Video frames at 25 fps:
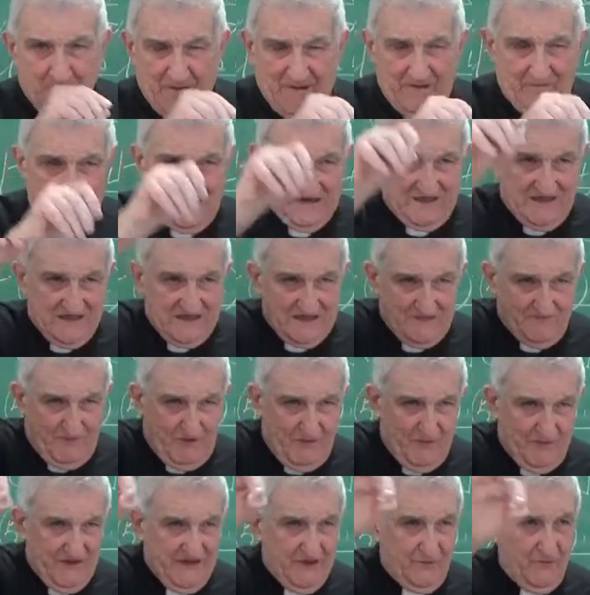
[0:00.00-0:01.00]
What is
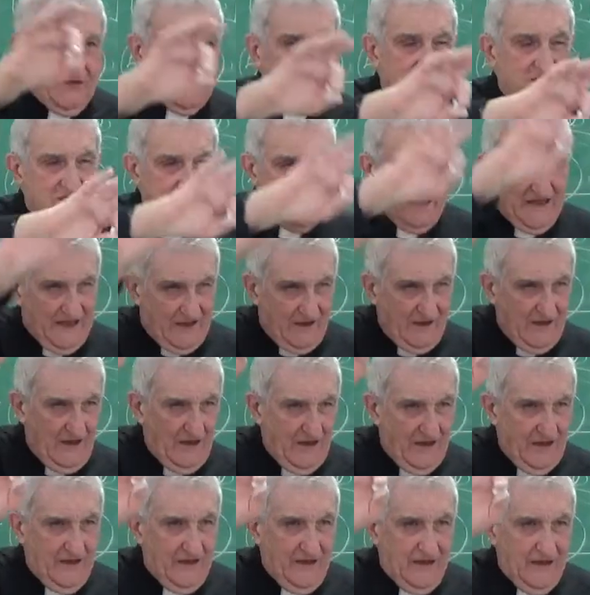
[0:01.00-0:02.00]
public, what is legal?
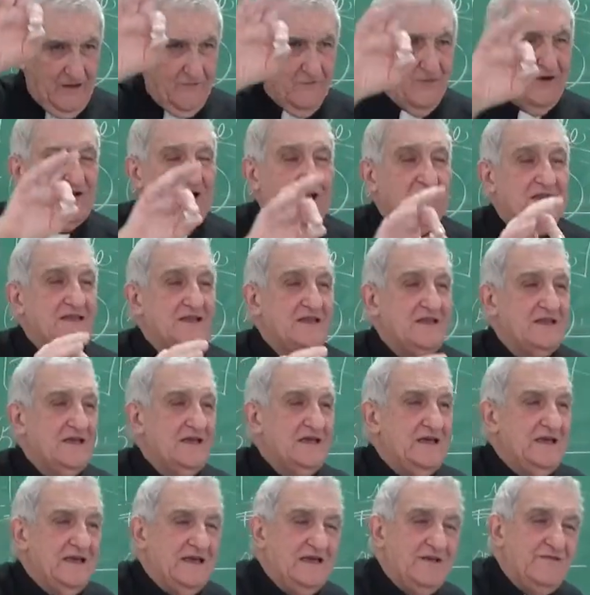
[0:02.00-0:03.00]

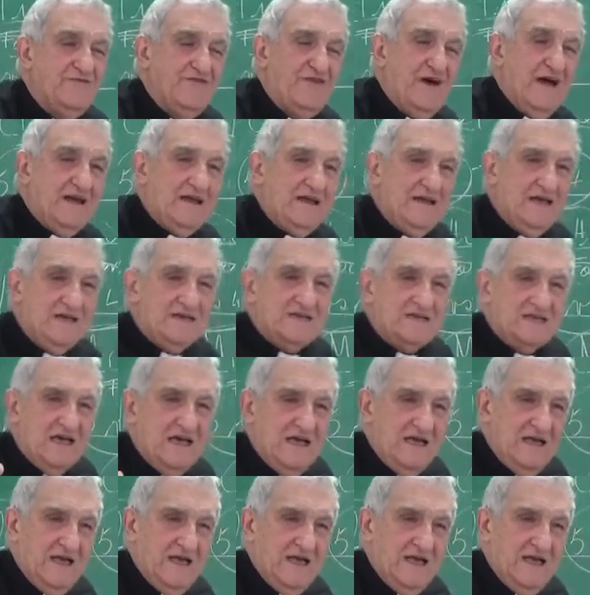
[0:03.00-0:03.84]
Morality, in fact, is